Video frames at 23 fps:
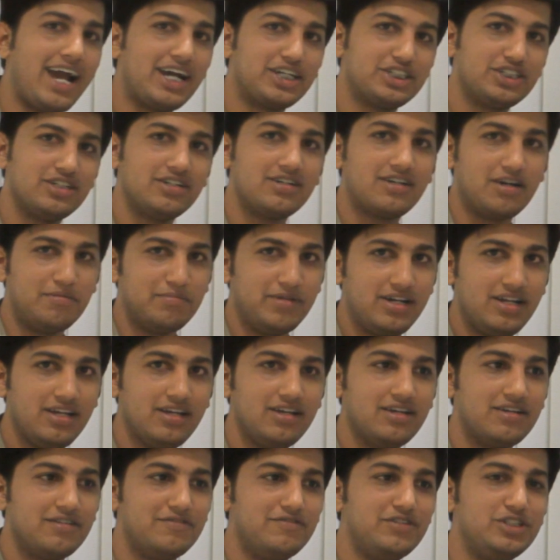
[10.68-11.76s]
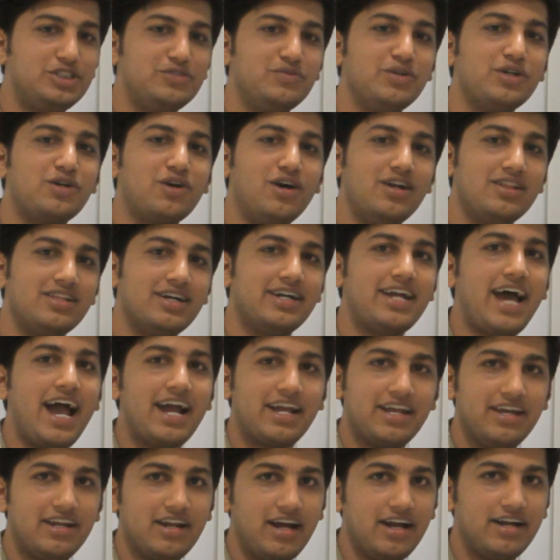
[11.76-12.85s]
Action Committee, which we call the
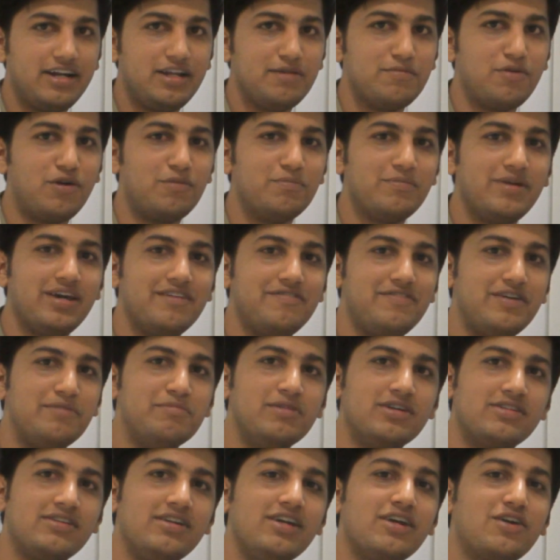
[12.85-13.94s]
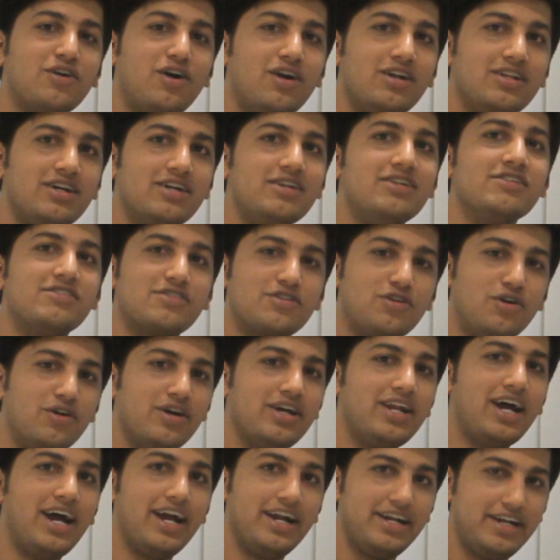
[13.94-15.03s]
DAC in IIT Bombay, famously called the DISCO
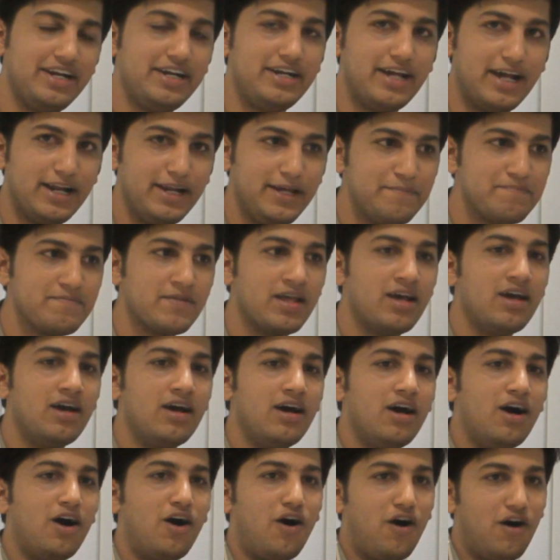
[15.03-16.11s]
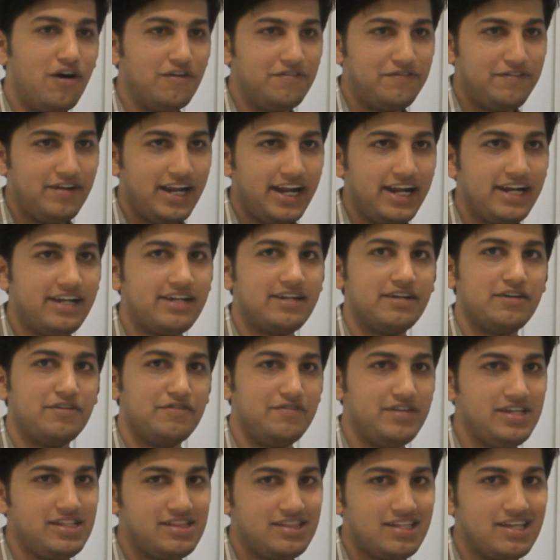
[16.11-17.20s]
in IIT Delhi. Of late,
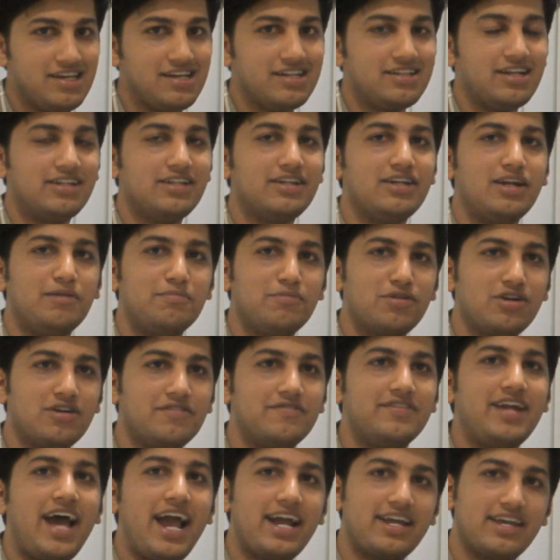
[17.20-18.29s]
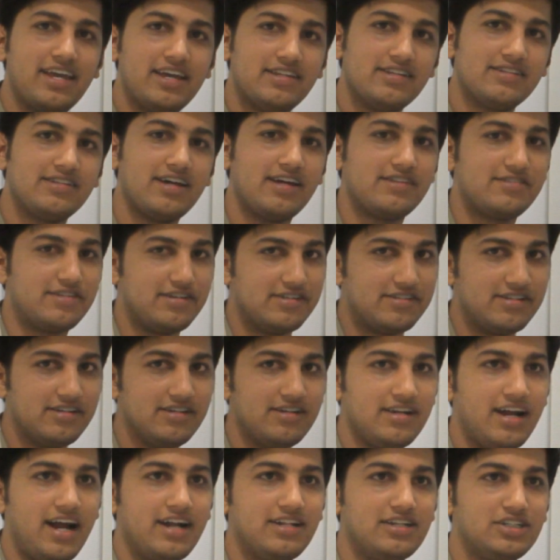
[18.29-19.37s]
we think that the number of DAC cases has
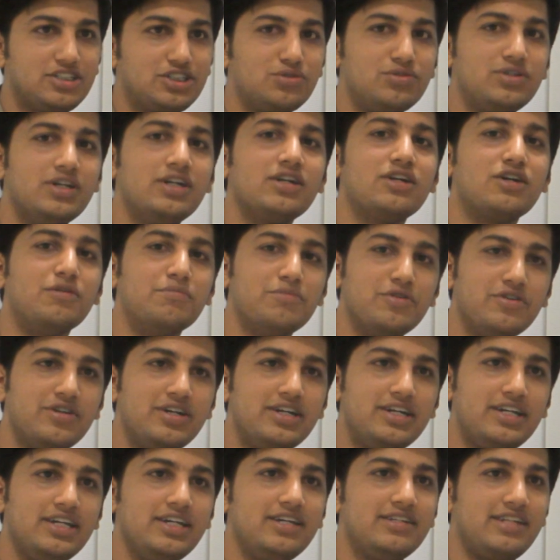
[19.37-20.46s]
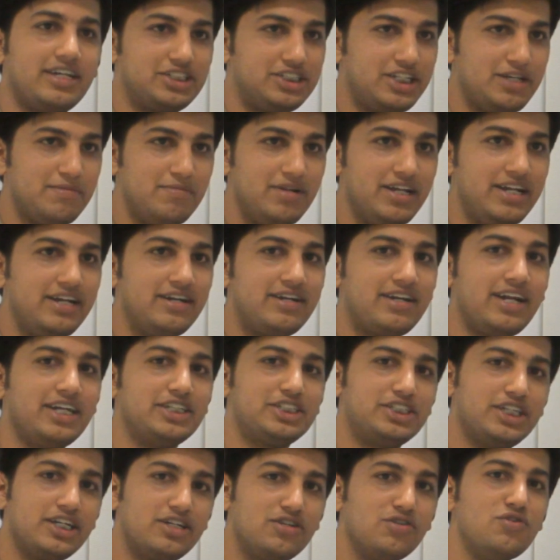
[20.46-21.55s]
risen and the student community is extremely
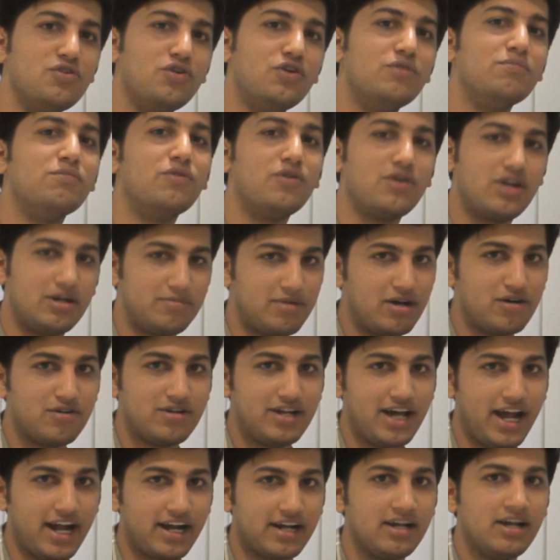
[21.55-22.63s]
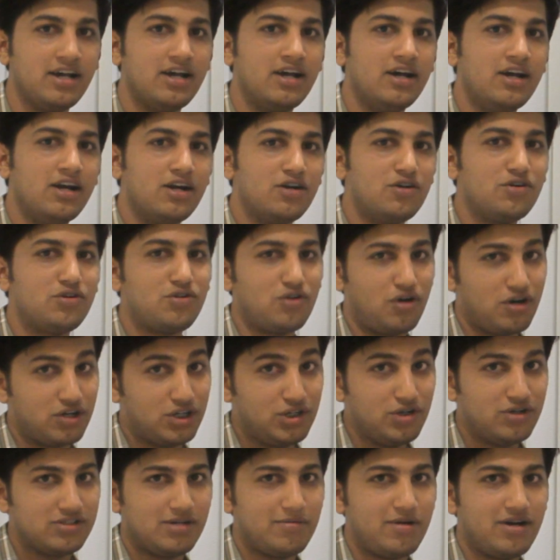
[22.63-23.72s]
interested to know more about DAC. To talk
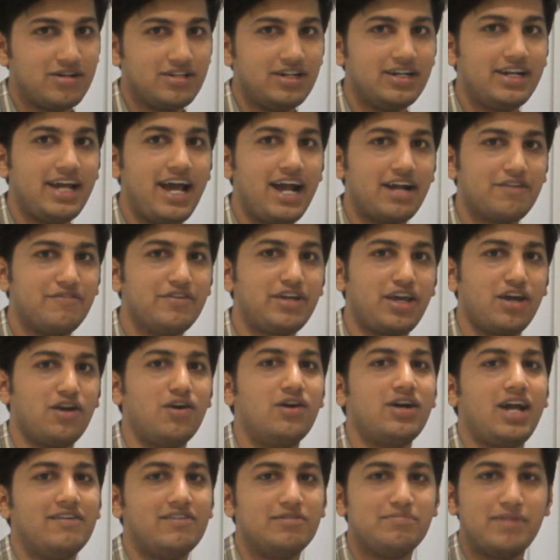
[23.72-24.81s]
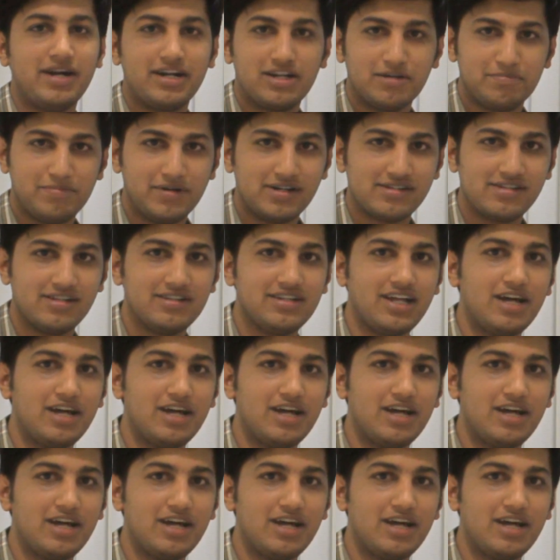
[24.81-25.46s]
to us about the DAC, we cannot have a better person